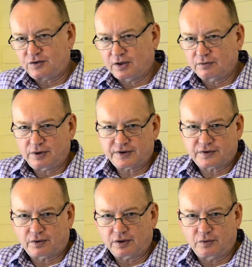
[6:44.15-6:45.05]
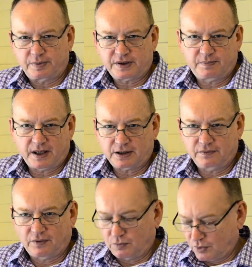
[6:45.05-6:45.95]
general historical
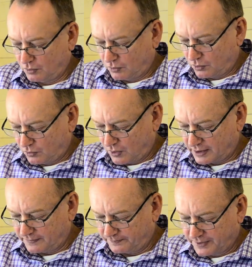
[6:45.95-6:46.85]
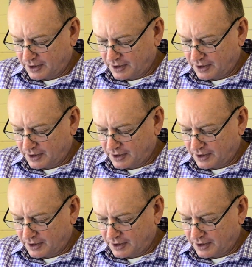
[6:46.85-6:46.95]
perspective on World War I,